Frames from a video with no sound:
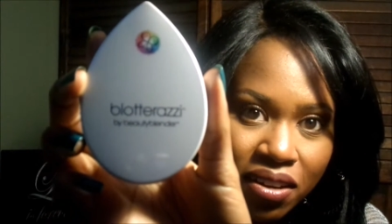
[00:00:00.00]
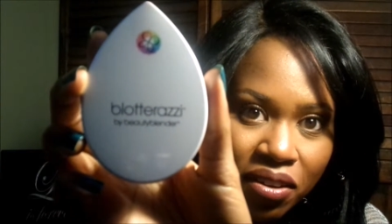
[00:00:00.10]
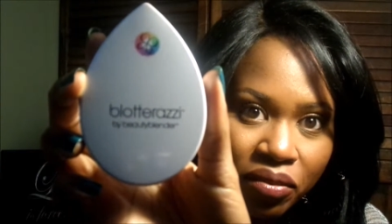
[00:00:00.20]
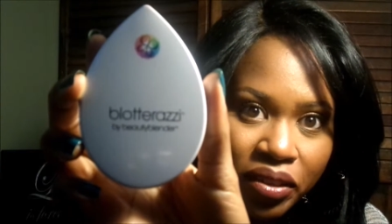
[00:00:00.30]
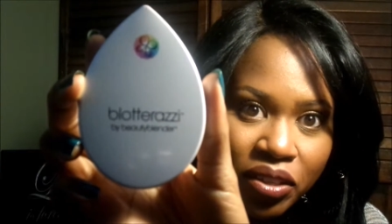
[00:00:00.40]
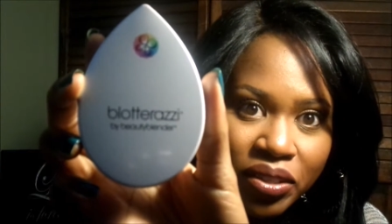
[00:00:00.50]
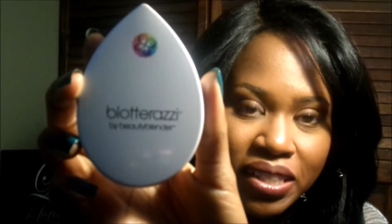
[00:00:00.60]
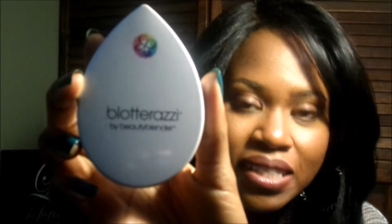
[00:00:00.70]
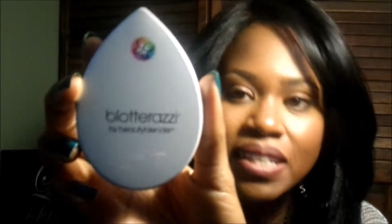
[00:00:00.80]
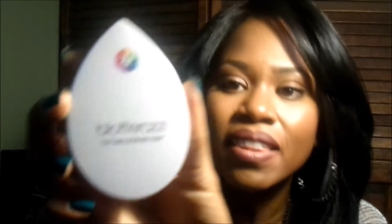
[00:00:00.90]
hopefully you can
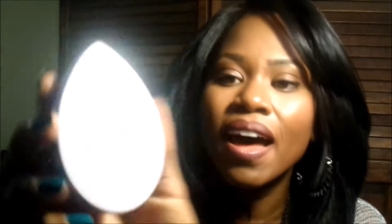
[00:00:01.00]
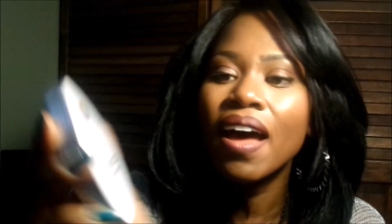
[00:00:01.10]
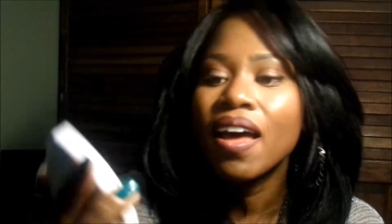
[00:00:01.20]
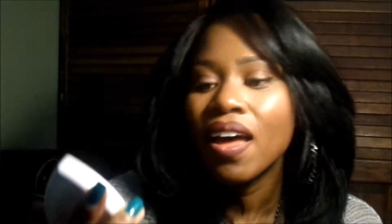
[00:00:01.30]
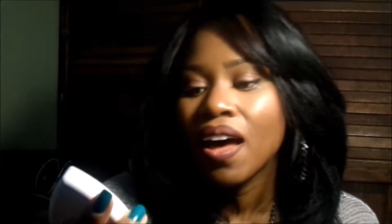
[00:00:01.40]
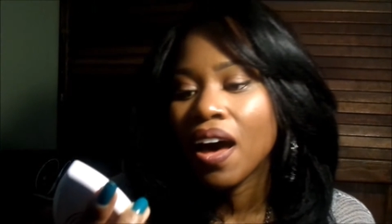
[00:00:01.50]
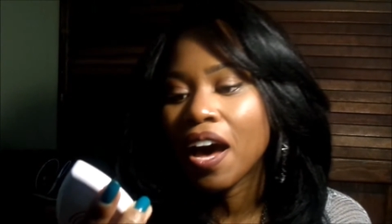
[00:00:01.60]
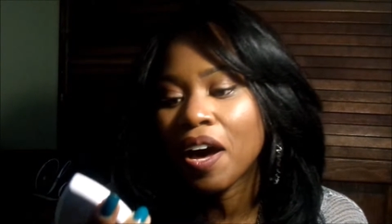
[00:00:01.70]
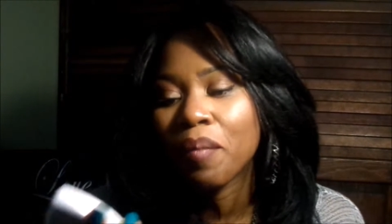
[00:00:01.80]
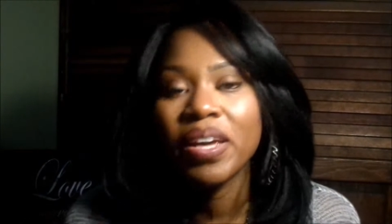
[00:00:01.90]
see that,
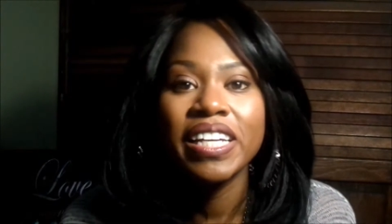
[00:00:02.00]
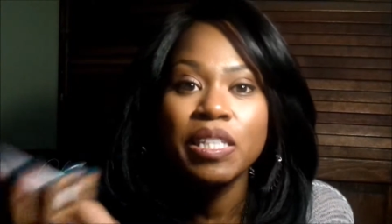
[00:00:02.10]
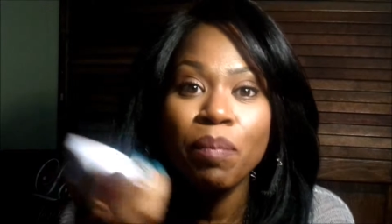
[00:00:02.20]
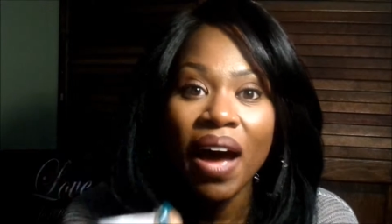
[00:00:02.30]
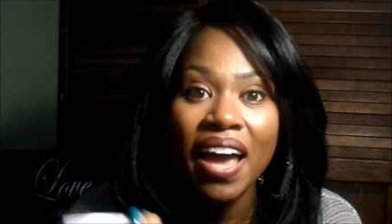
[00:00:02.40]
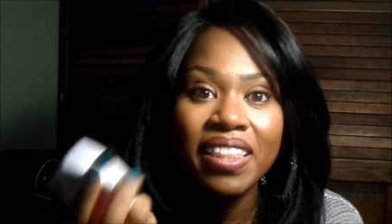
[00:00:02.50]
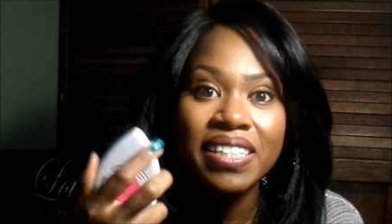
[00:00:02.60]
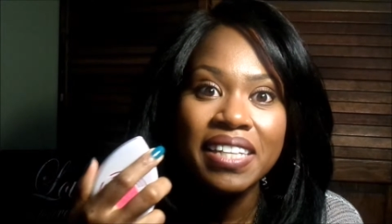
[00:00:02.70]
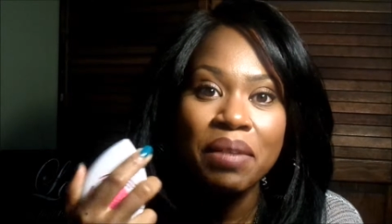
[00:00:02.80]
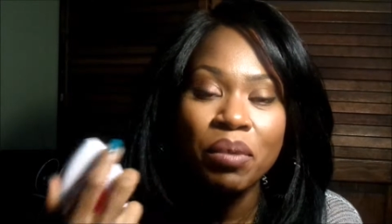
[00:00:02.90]
um, and it's by the
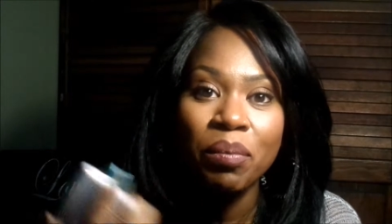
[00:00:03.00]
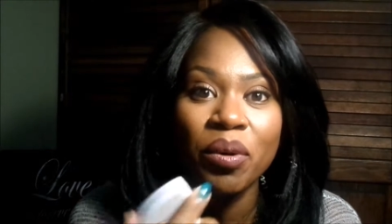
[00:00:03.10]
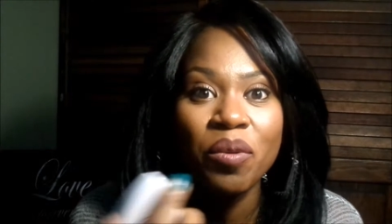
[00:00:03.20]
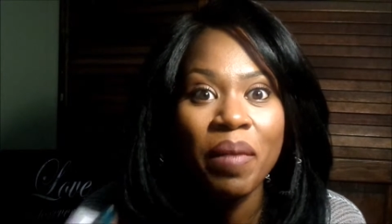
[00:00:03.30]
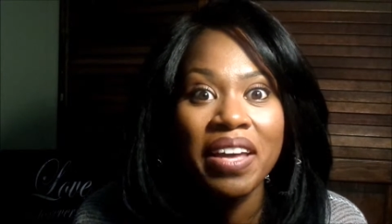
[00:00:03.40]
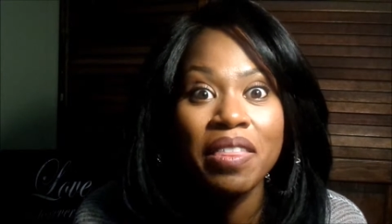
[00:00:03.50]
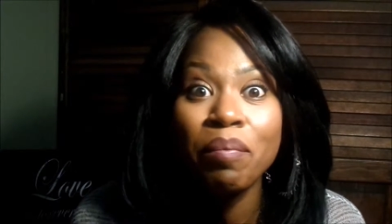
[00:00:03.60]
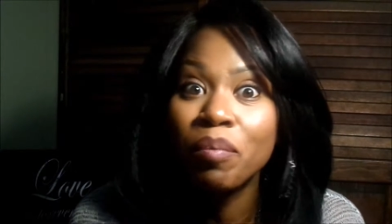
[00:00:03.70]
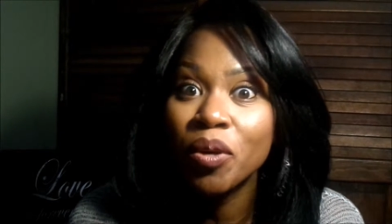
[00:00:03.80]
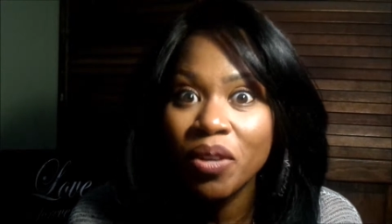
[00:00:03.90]
same people who make the
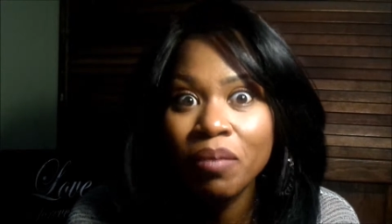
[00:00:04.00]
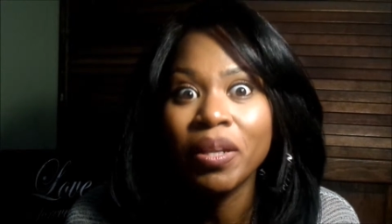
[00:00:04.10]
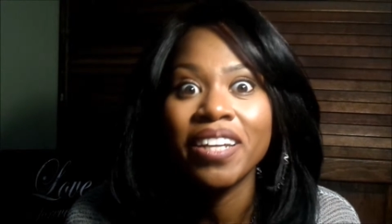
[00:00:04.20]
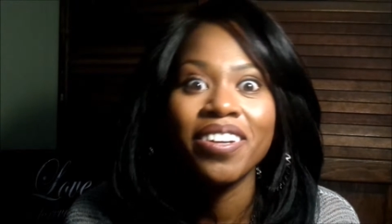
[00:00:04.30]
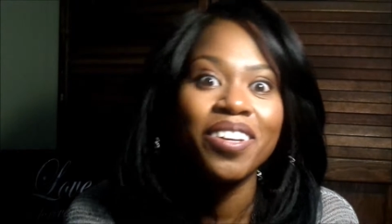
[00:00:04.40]
Beauty Blender.